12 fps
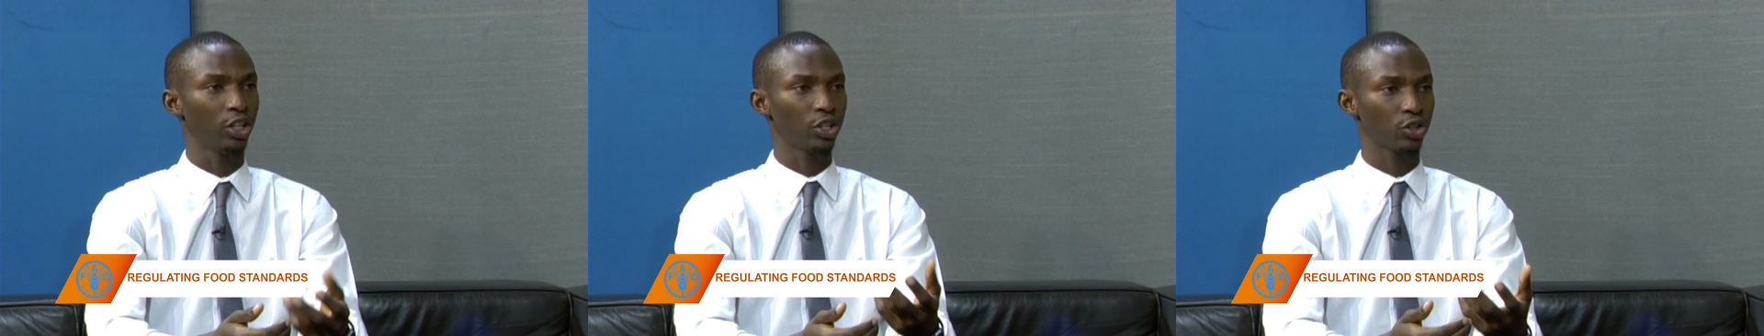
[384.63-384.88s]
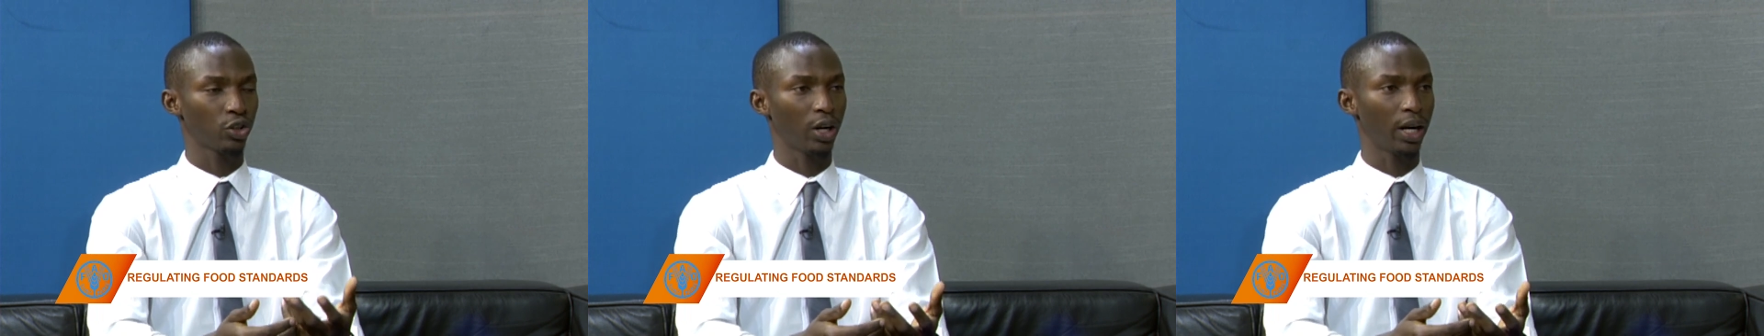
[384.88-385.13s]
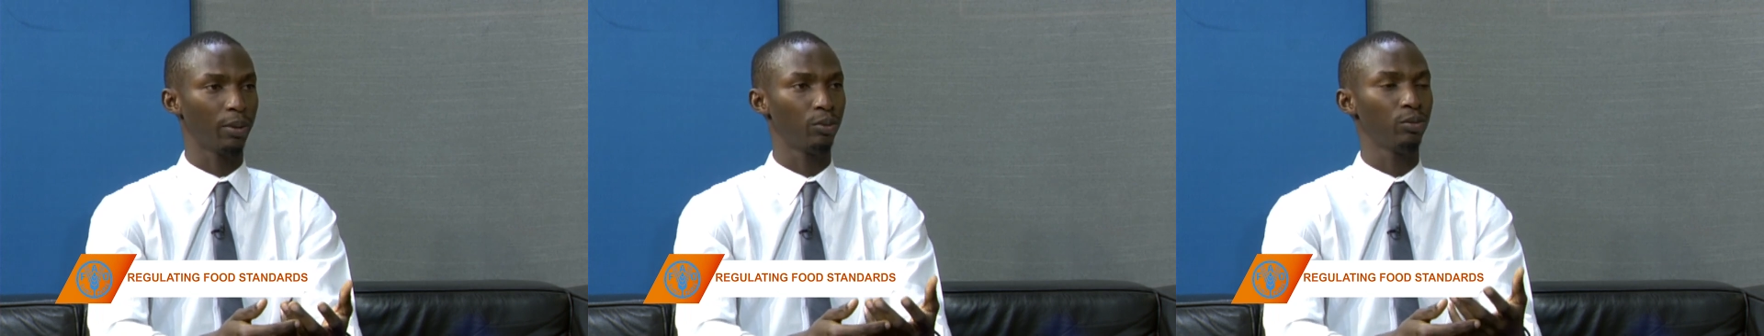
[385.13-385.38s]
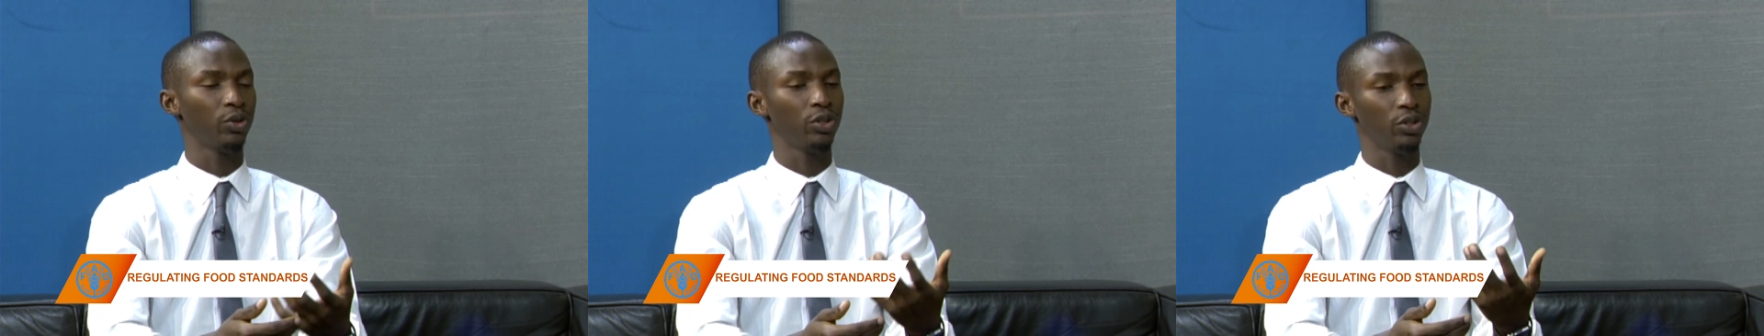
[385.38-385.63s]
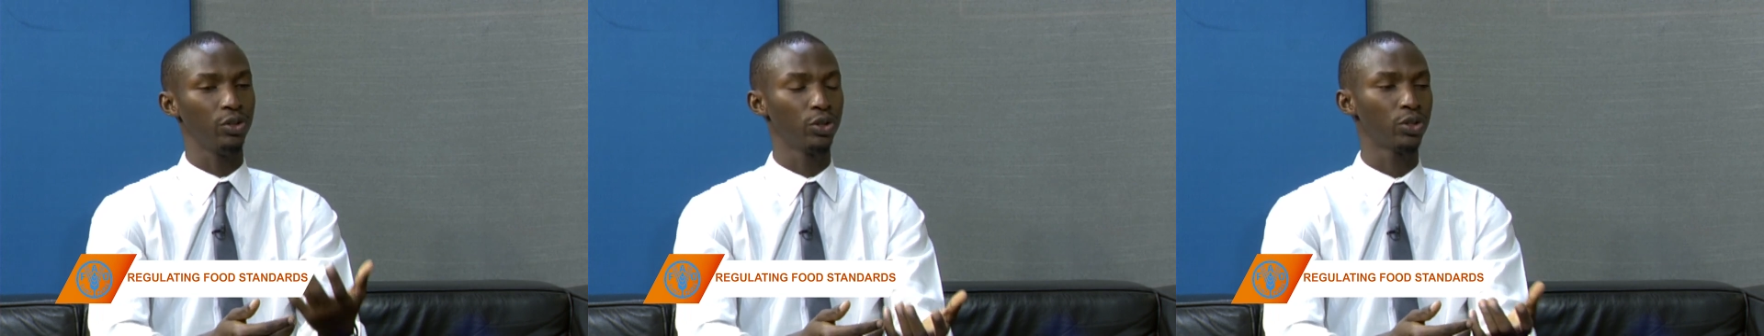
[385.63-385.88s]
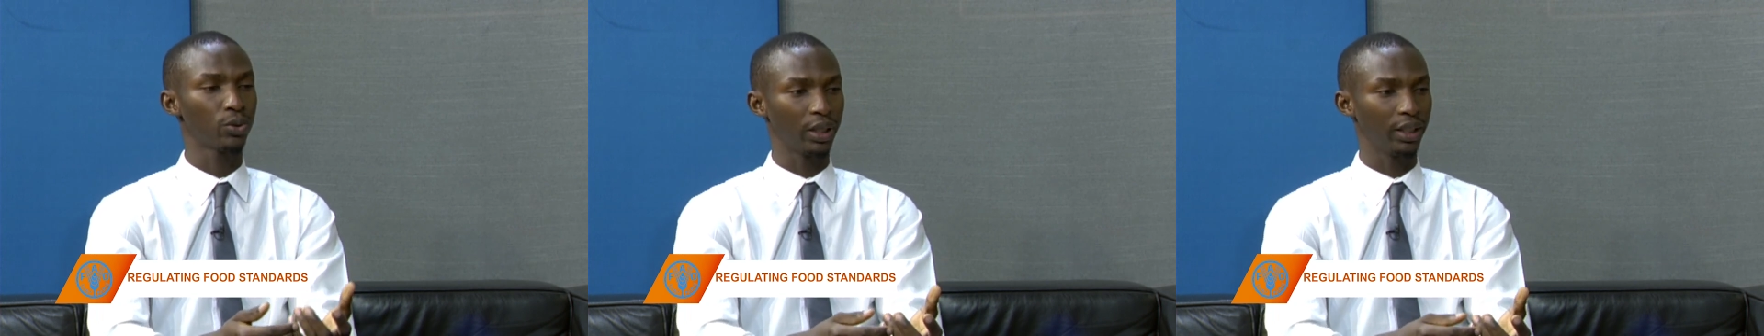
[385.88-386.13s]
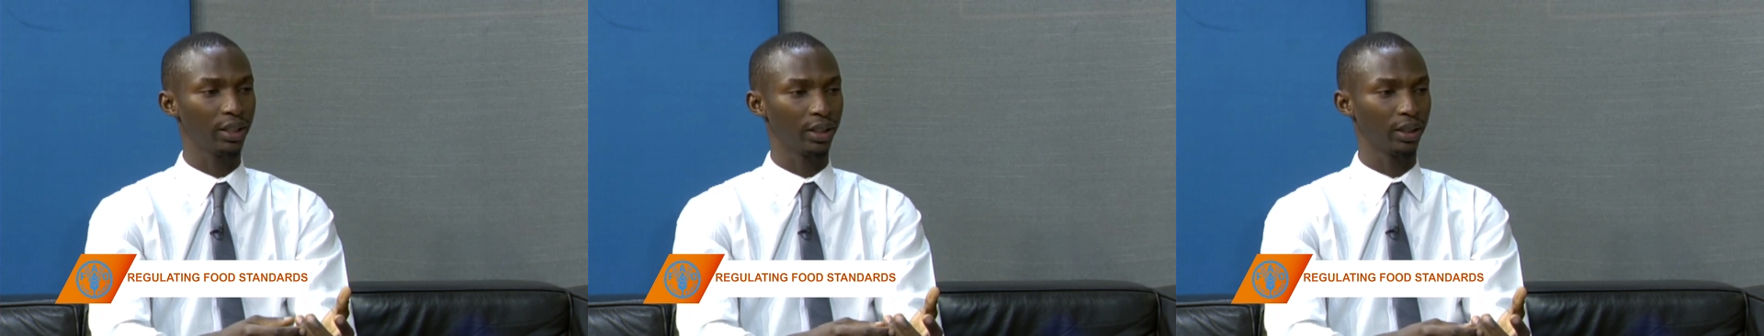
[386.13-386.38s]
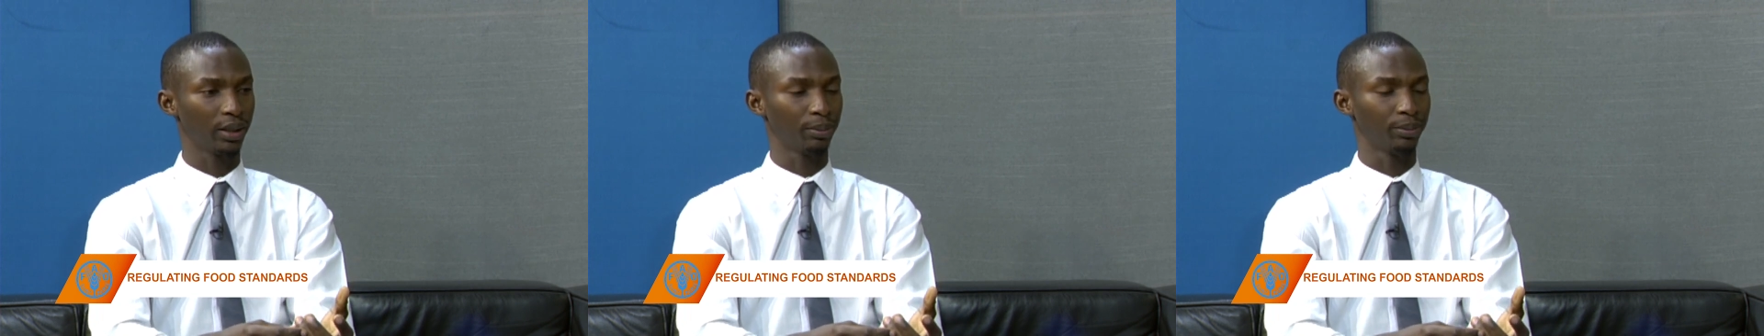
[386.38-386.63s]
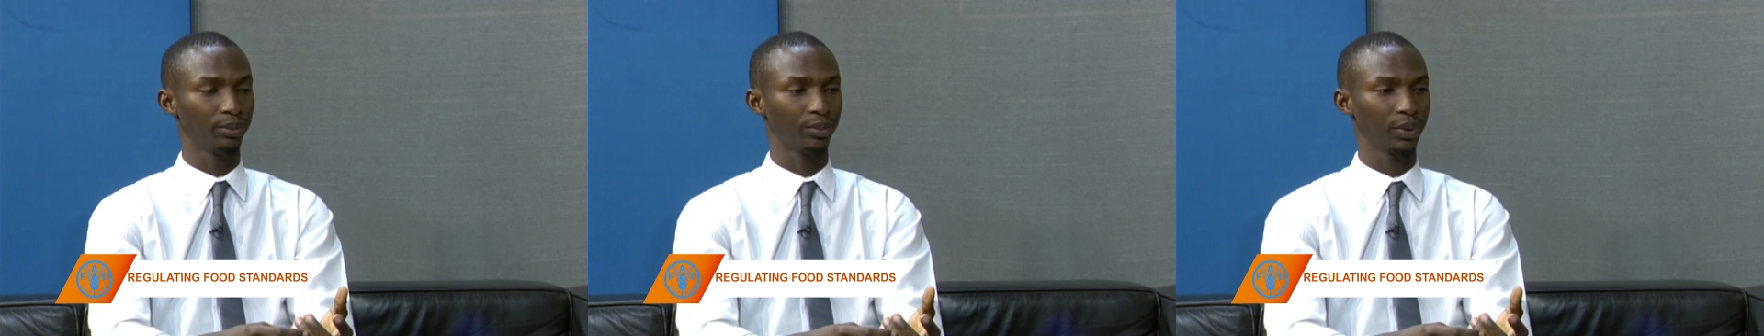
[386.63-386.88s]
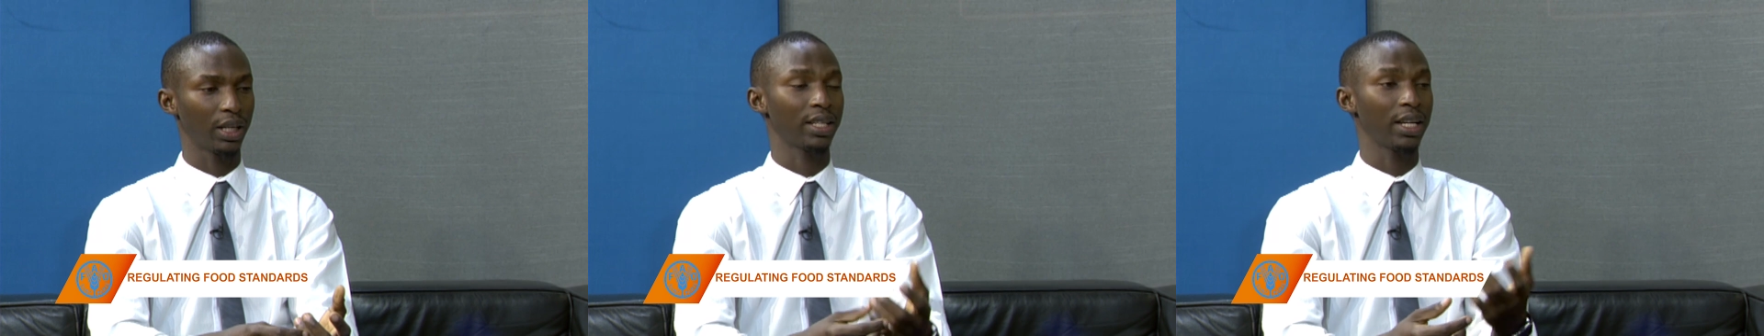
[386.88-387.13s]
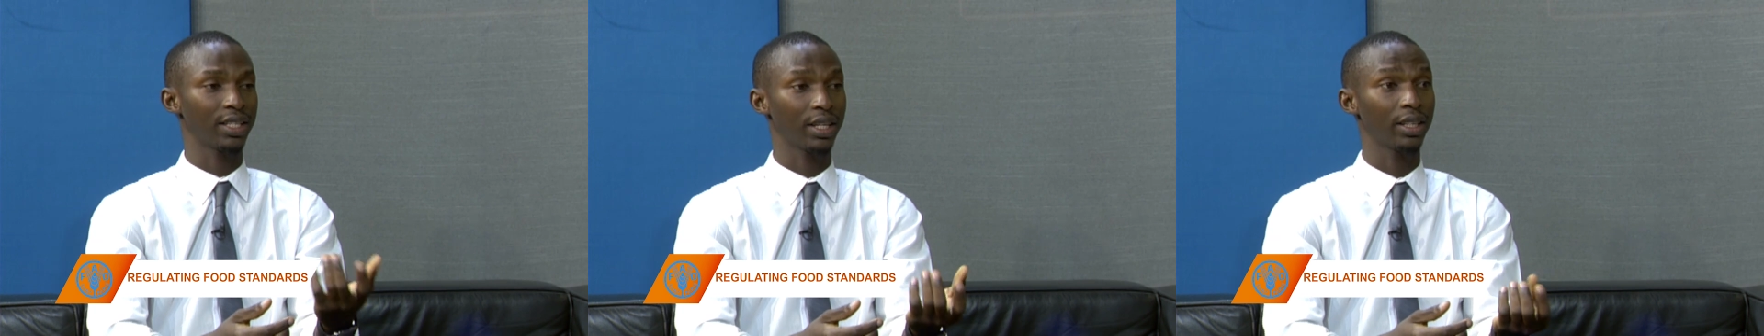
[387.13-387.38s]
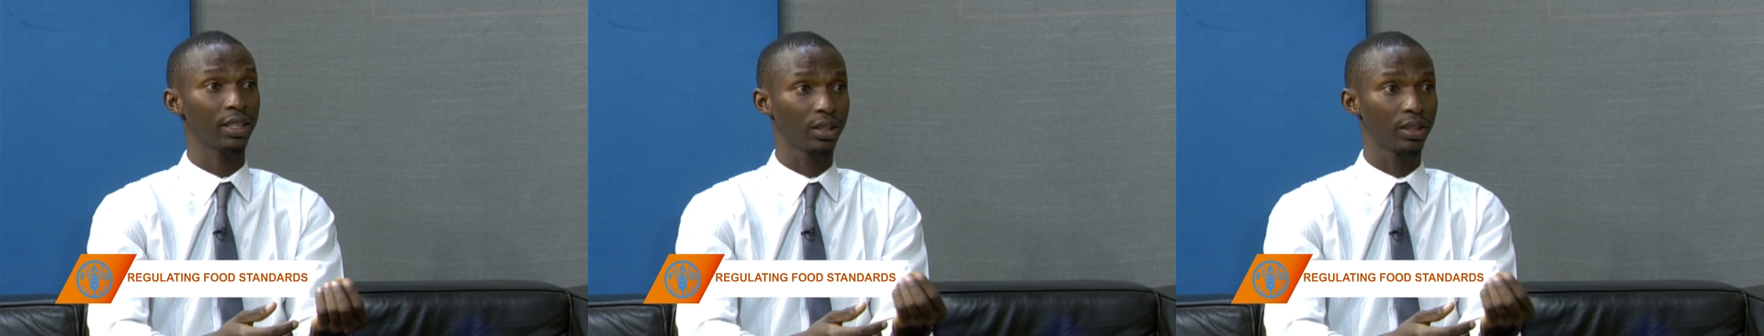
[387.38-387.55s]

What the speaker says: So usually, as I said,